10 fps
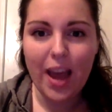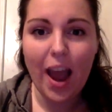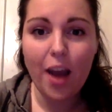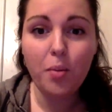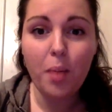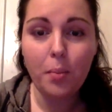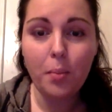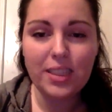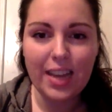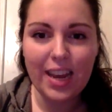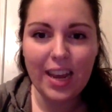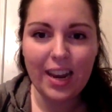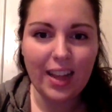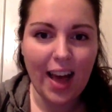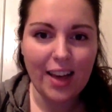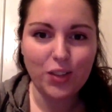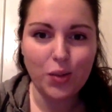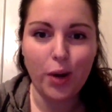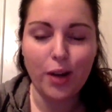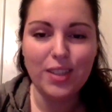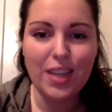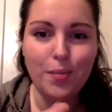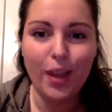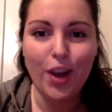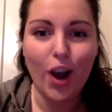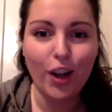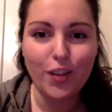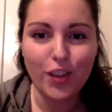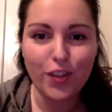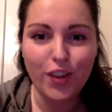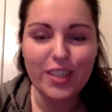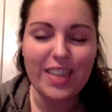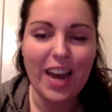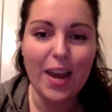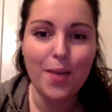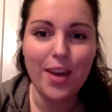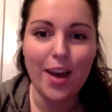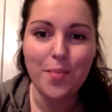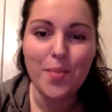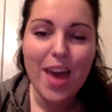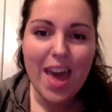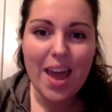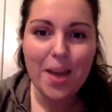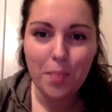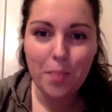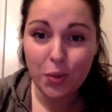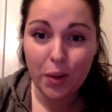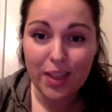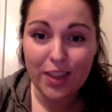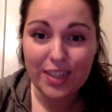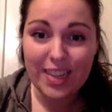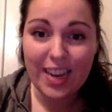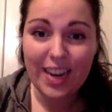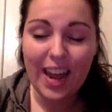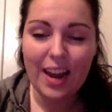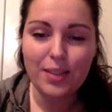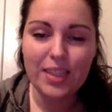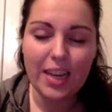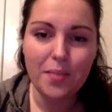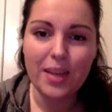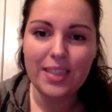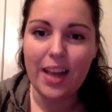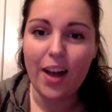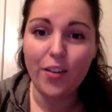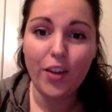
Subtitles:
I remember sitting in a classroom when I was emailing Carly for the first time in May 2013, and I was thinking to myself,